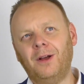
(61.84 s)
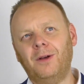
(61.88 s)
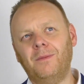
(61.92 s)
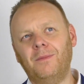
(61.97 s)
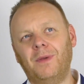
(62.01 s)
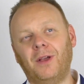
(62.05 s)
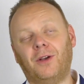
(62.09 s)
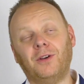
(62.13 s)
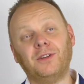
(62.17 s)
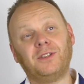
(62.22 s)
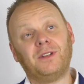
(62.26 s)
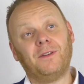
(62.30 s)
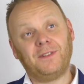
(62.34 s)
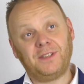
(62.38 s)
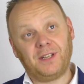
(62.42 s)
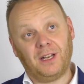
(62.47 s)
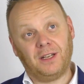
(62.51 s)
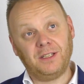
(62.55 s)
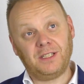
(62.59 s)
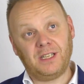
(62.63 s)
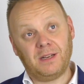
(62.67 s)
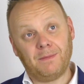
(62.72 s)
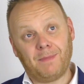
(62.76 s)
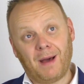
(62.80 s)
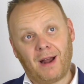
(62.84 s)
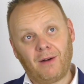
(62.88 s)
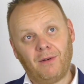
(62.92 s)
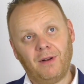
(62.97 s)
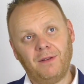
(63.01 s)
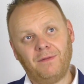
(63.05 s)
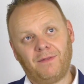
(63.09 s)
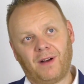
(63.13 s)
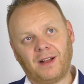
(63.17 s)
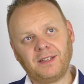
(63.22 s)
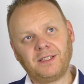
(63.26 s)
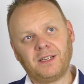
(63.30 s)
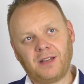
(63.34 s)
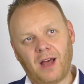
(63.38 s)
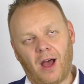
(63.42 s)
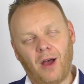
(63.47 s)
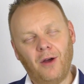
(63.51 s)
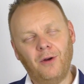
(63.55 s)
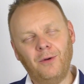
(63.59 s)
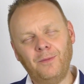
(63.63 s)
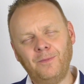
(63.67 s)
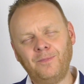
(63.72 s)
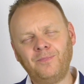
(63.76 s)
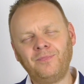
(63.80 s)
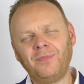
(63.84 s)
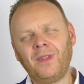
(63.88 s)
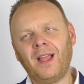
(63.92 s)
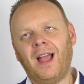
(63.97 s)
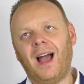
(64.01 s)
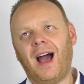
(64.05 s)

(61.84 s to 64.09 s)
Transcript: because the facilities are better, in fact, at home.